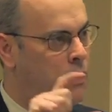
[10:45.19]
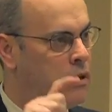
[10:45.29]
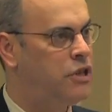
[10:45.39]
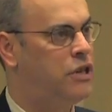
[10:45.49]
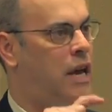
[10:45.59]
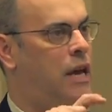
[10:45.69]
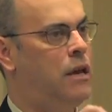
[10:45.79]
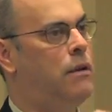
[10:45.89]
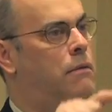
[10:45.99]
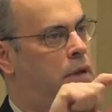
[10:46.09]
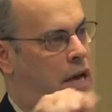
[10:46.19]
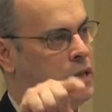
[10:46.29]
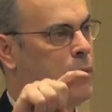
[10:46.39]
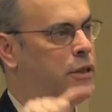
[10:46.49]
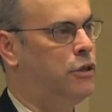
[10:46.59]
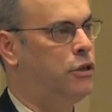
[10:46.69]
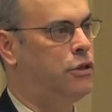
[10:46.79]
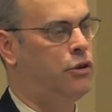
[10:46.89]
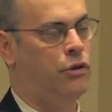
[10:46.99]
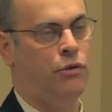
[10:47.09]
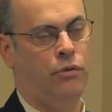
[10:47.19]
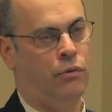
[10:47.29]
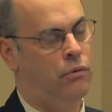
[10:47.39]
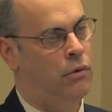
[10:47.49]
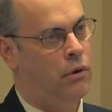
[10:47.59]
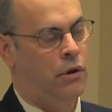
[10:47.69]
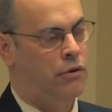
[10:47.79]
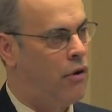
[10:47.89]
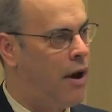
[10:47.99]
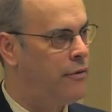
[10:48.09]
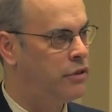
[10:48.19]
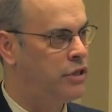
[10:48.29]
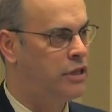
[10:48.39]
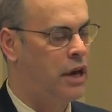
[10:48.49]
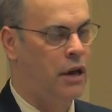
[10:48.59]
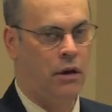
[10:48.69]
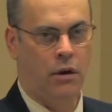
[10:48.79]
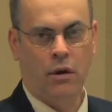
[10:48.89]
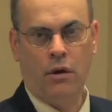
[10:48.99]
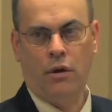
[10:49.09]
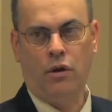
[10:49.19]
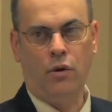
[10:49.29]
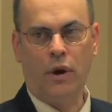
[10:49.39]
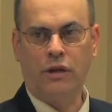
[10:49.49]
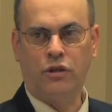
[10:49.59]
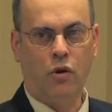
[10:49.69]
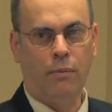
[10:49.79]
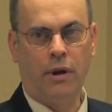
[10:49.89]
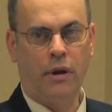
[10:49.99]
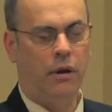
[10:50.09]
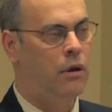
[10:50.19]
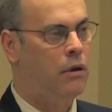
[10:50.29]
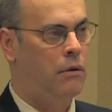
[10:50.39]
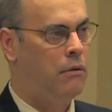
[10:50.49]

send text messages to drivers to say U.S. Open